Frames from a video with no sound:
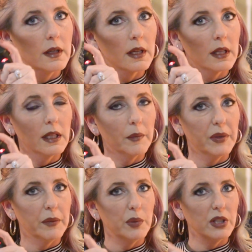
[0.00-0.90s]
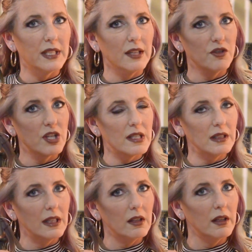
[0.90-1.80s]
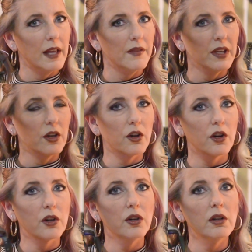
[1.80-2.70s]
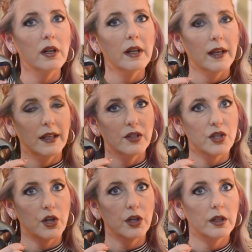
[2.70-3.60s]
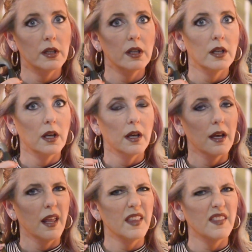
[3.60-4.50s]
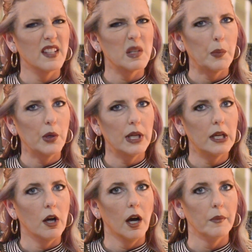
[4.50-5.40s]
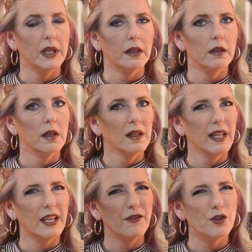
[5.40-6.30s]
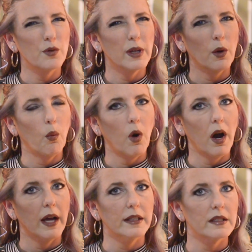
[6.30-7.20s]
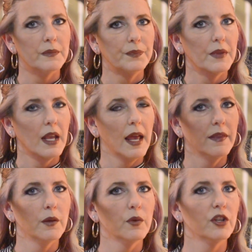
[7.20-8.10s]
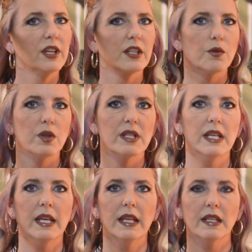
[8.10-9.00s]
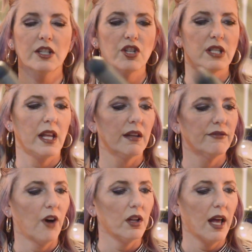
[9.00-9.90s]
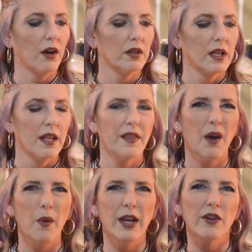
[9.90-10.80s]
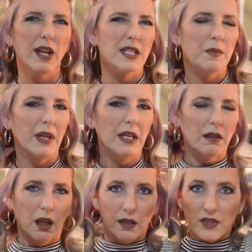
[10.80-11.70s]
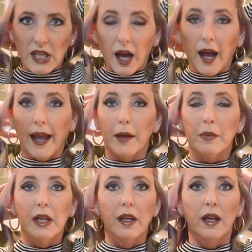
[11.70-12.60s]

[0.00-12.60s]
clip it, pull it down just a little, and then curl and turn. I think that's a pretty common, like if you're doing a wand. And then when you get towards the end, I just let it fall out. That way you're not spending a lot of time